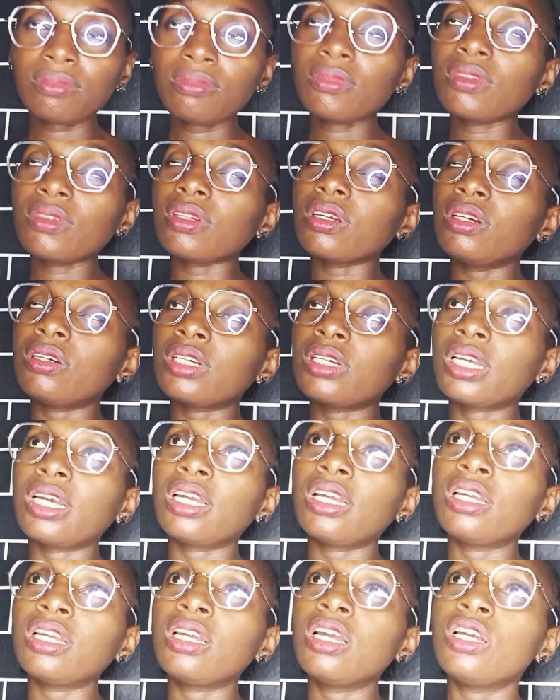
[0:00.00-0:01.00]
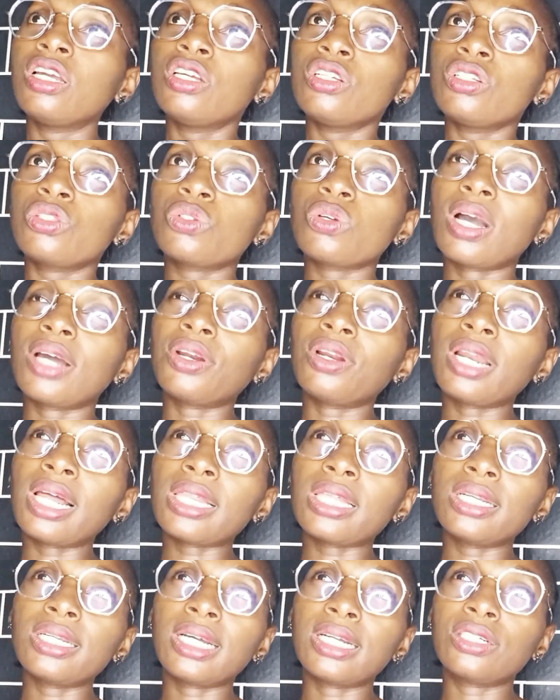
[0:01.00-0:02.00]
Okay. So another thing
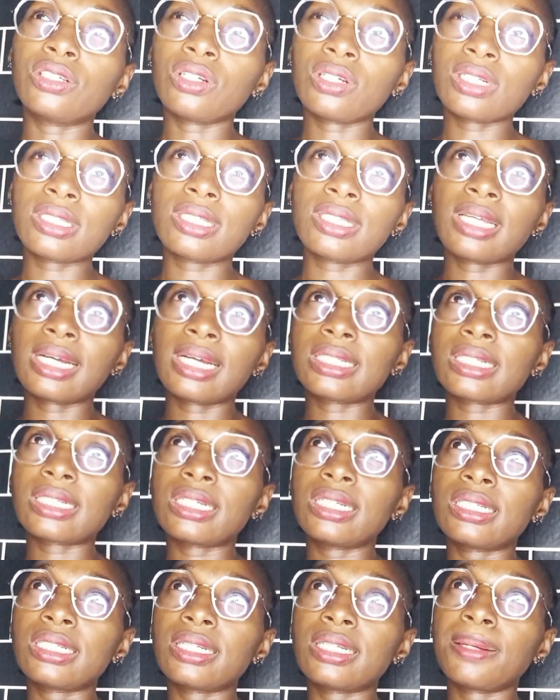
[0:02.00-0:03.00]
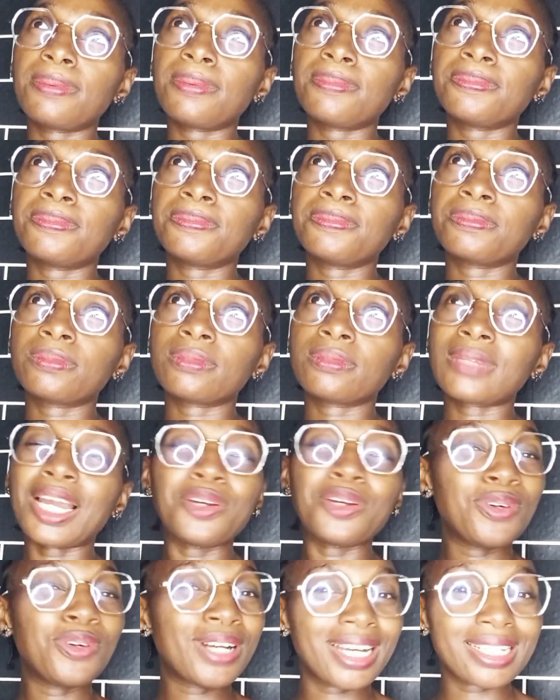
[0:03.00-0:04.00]
that does that is I know
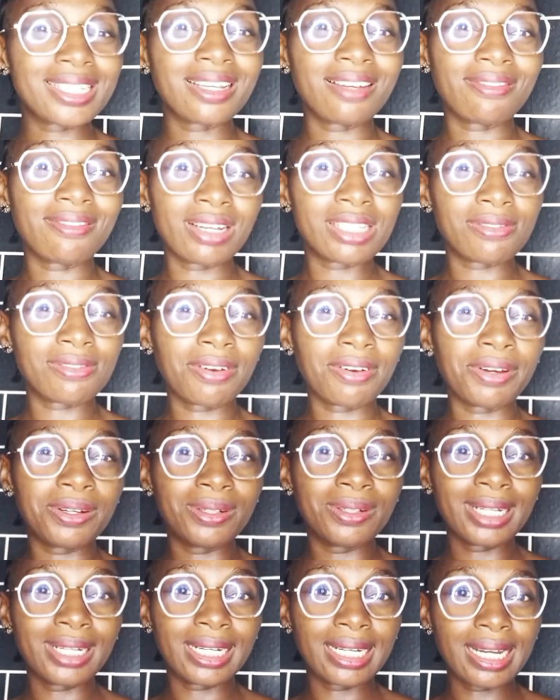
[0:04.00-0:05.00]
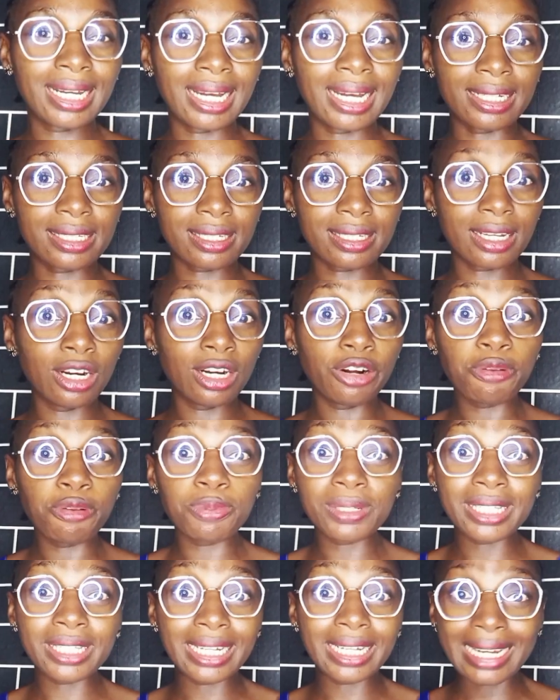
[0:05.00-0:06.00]
cassava is very good at that. A lot of people say
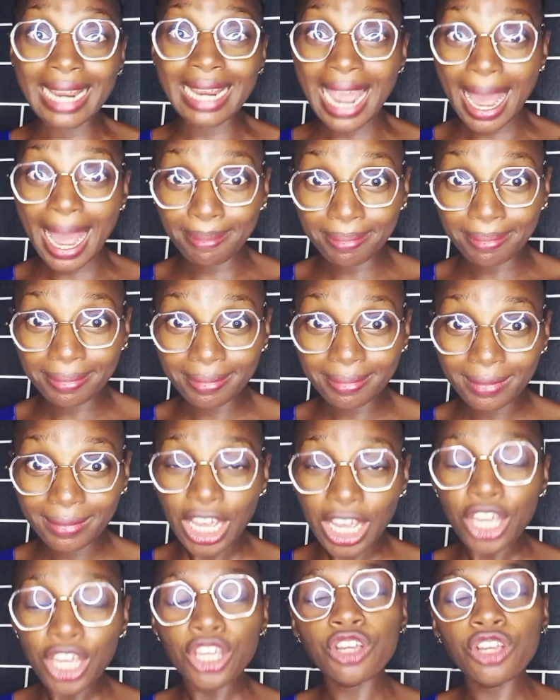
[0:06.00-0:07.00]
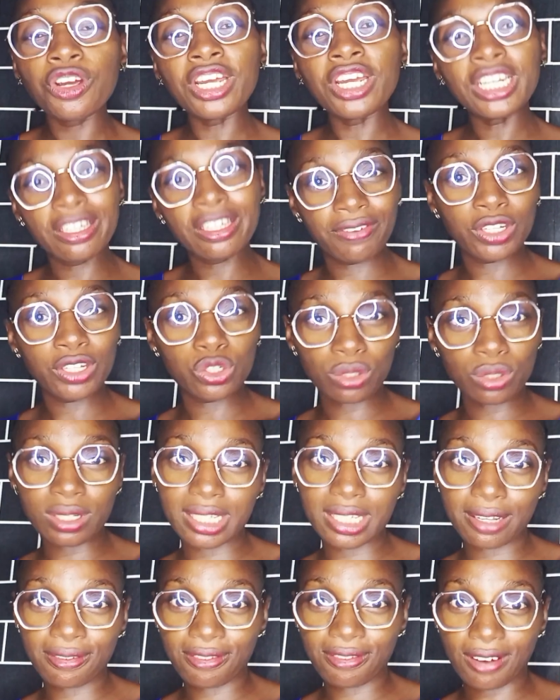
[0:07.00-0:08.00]
the yam, individuals
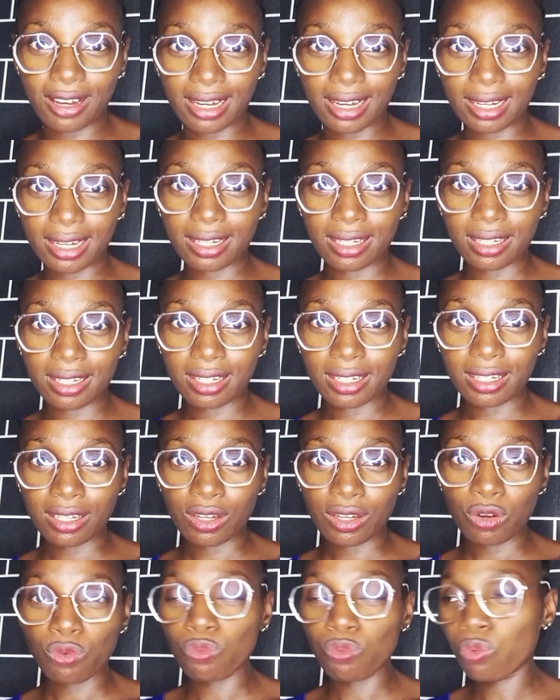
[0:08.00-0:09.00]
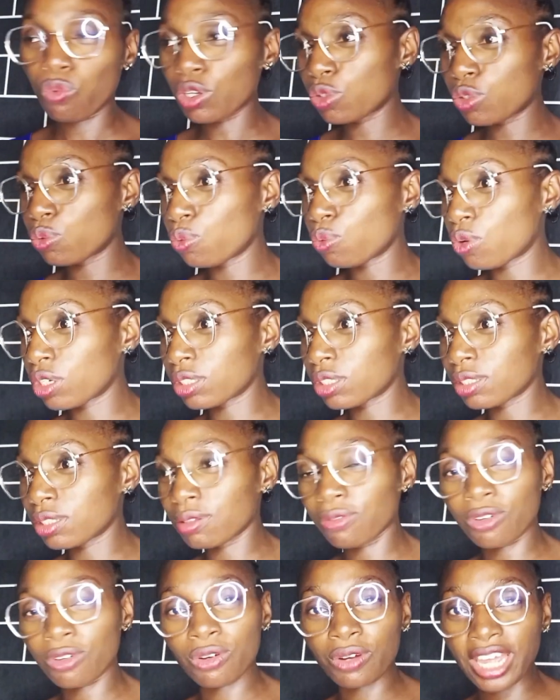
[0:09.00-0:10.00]
differ. What works for
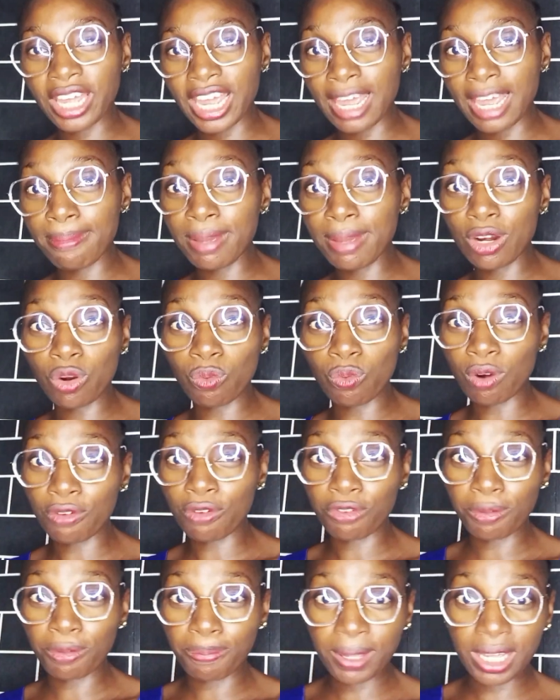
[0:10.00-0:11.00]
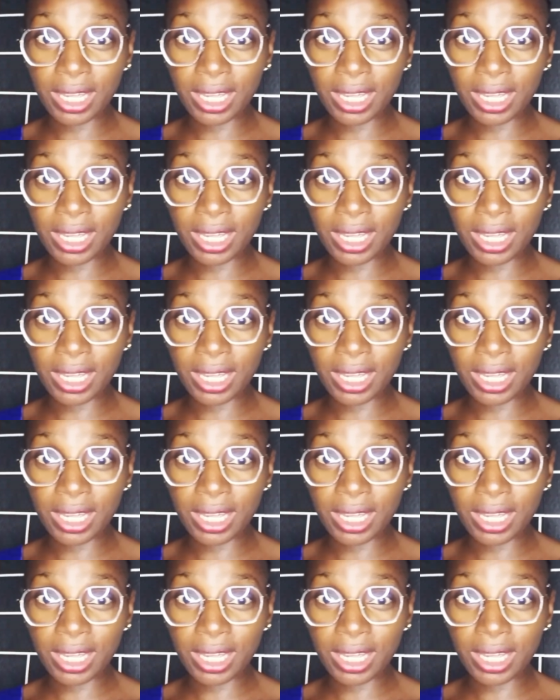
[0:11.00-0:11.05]
A may not work for B.